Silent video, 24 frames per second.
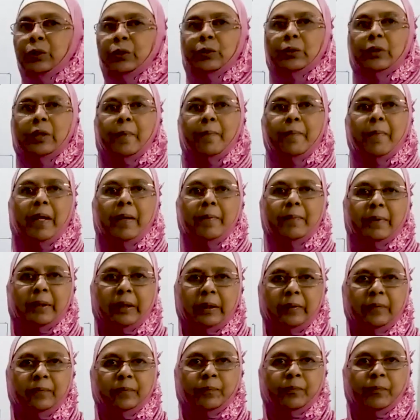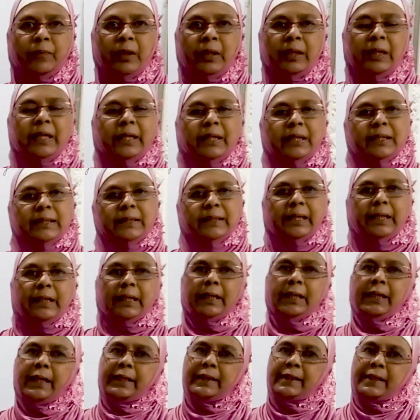to the memory. Let us take
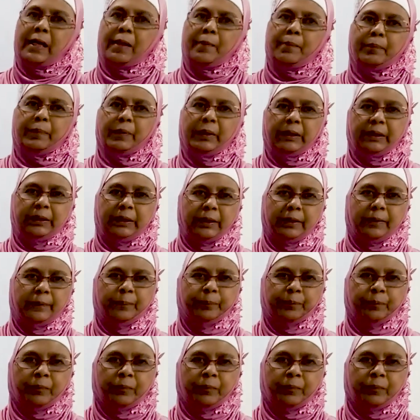an example here.